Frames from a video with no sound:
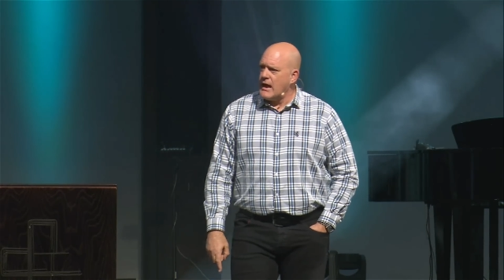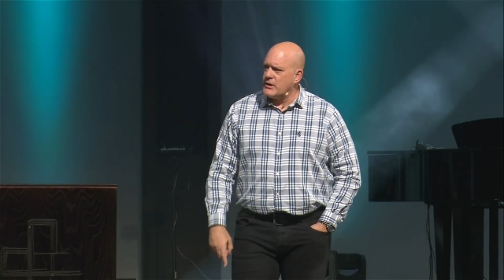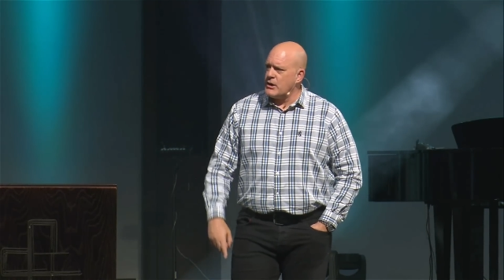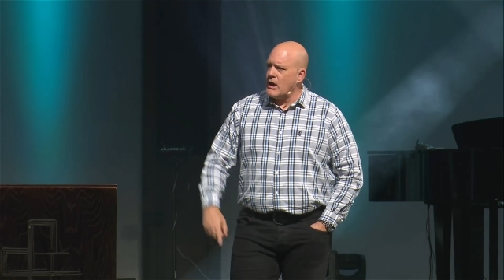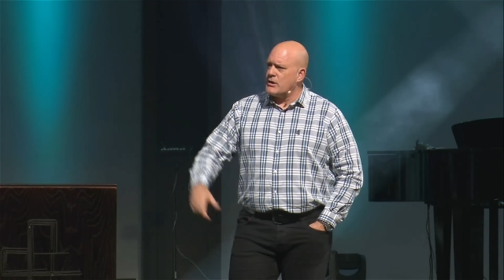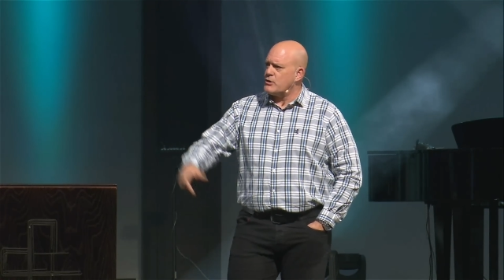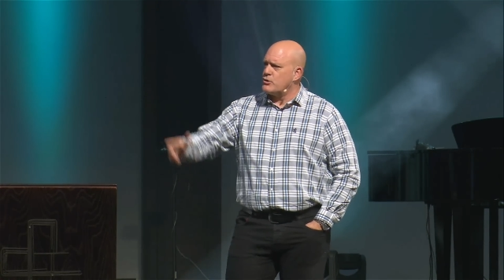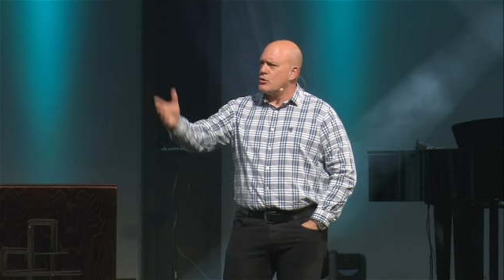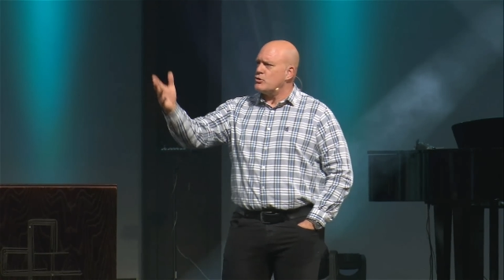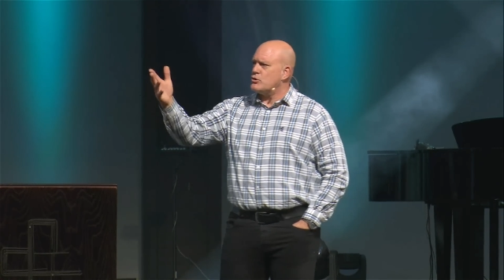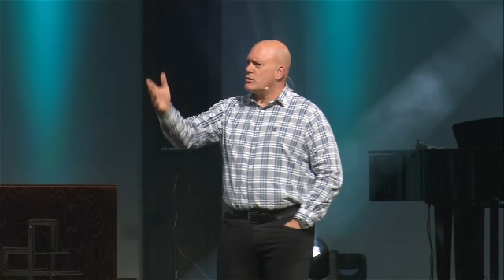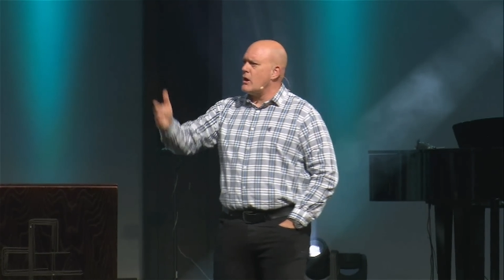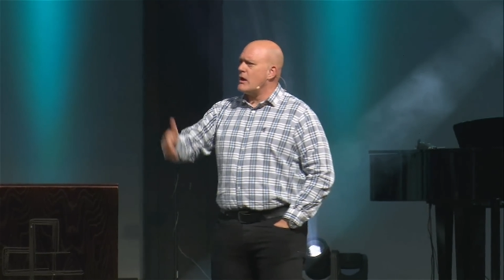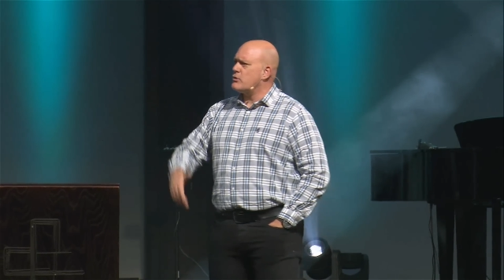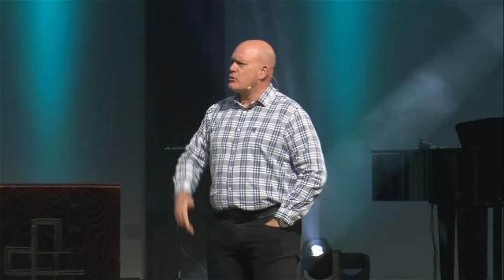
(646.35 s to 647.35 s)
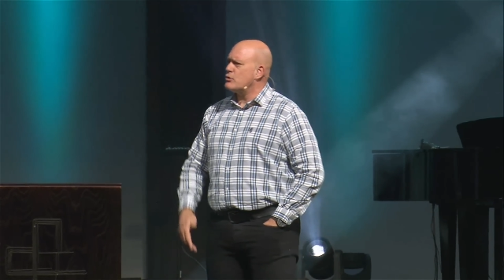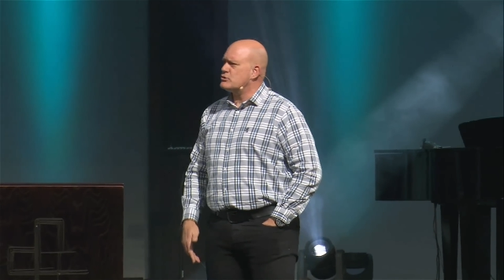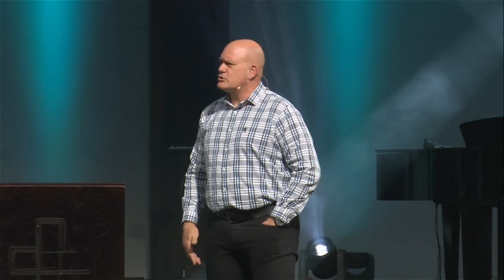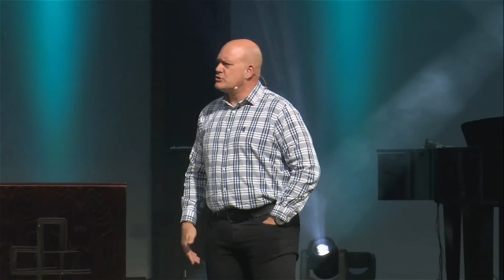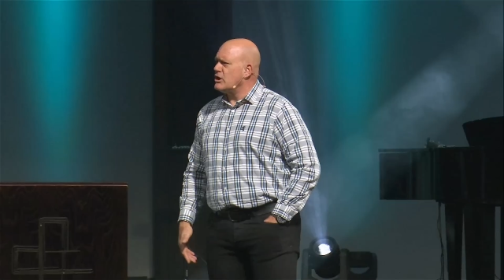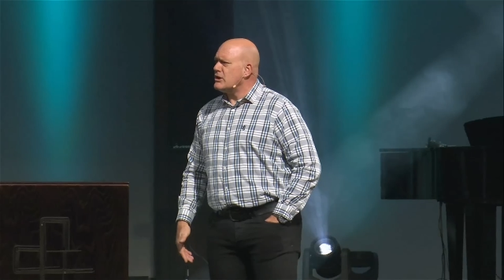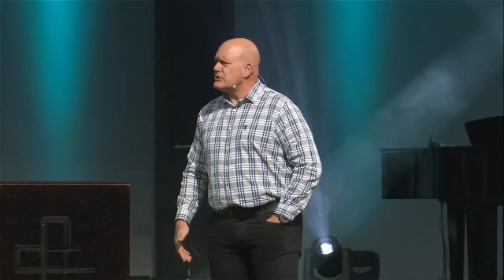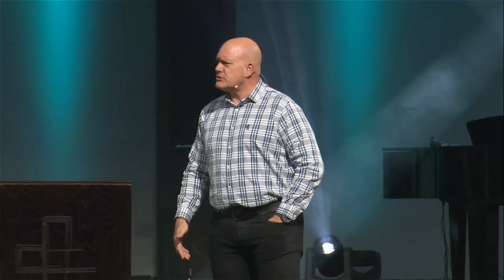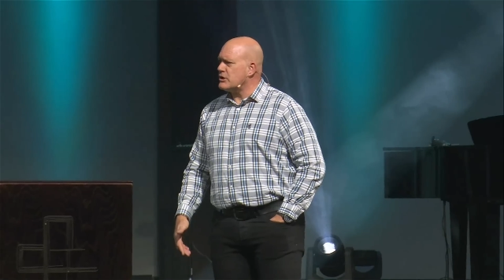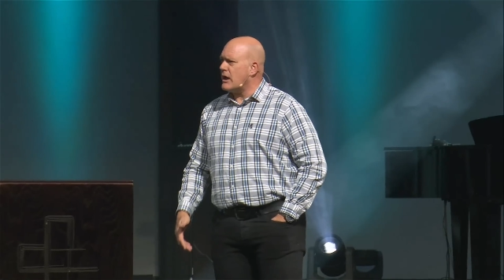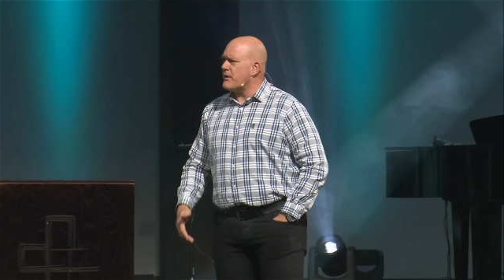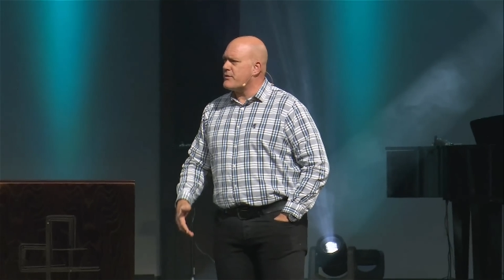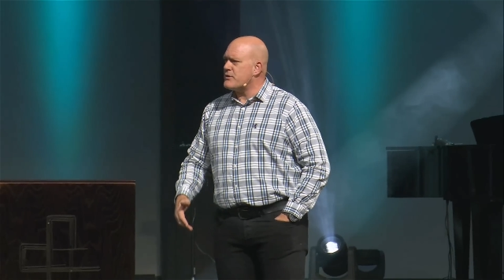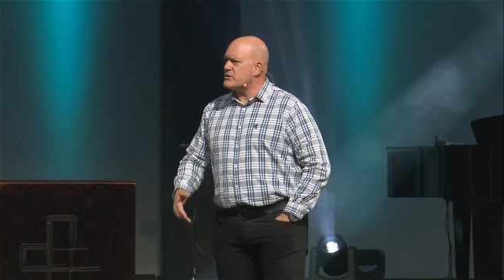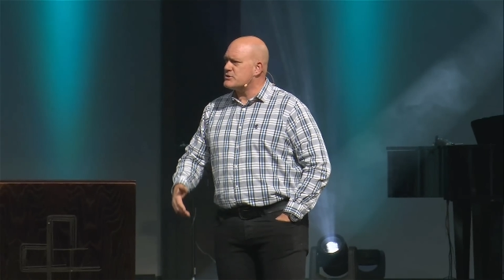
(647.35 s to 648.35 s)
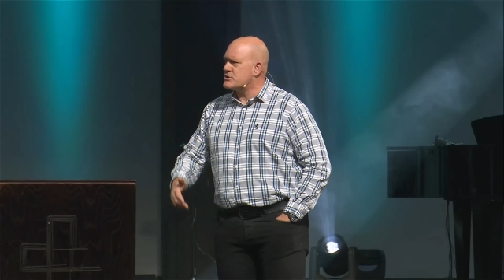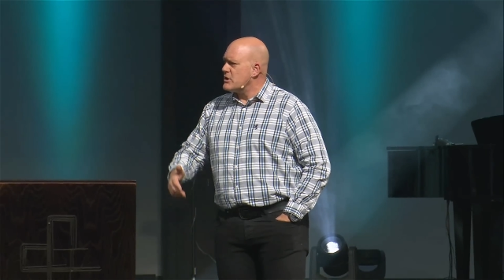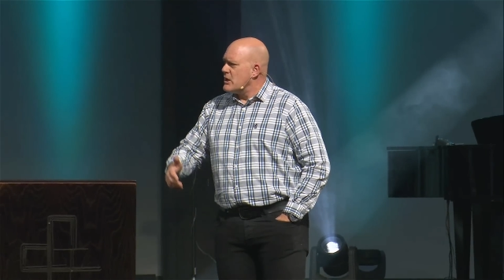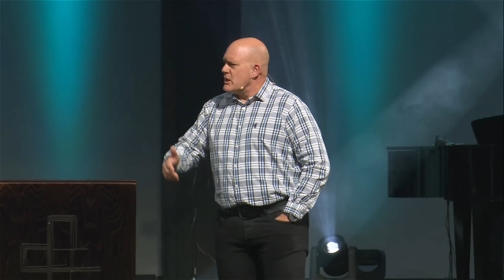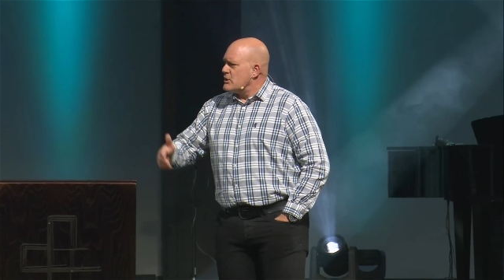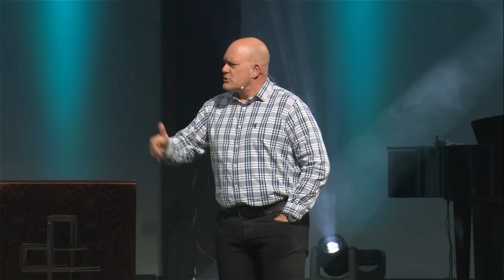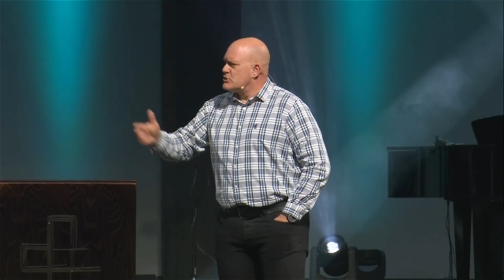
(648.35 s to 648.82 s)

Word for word: and, and, to, and to judge others